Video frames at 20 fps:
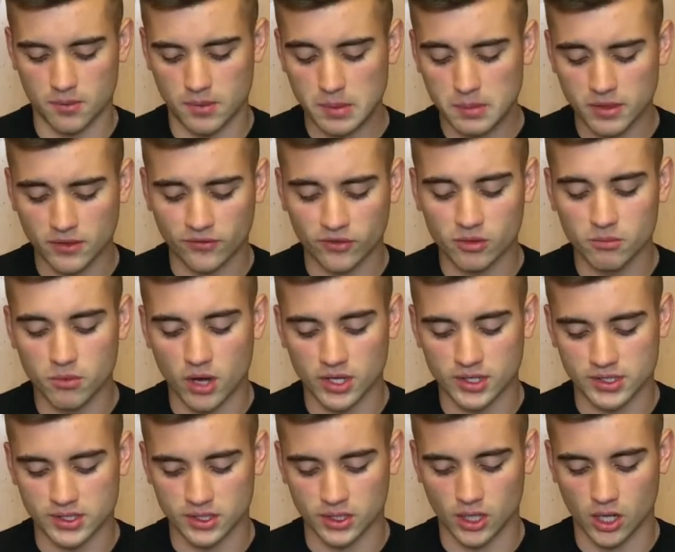maybe a few
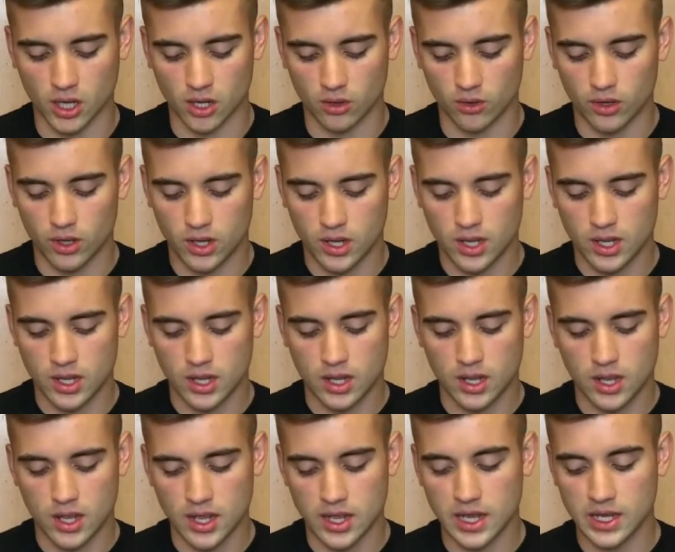months ago.
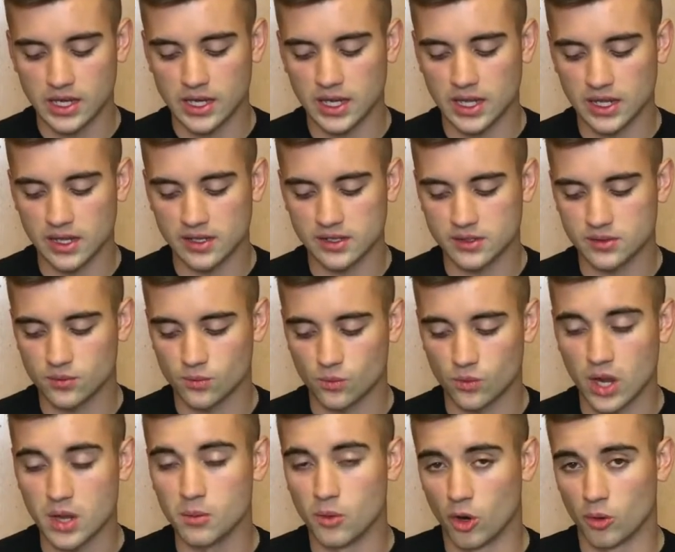It is
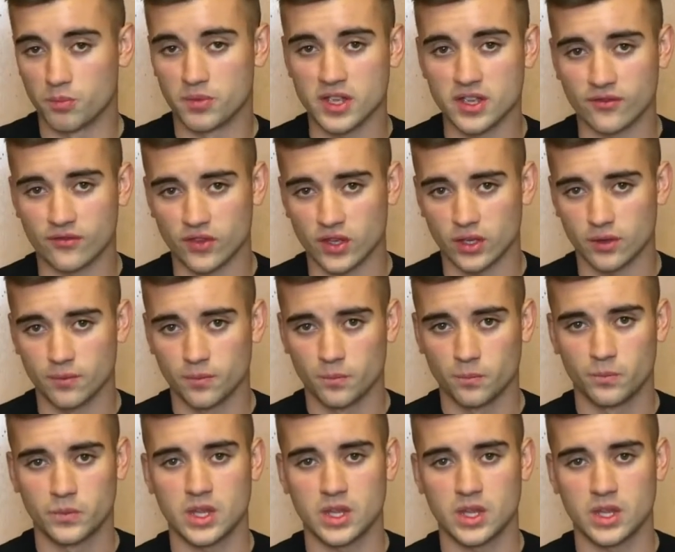way more beefy.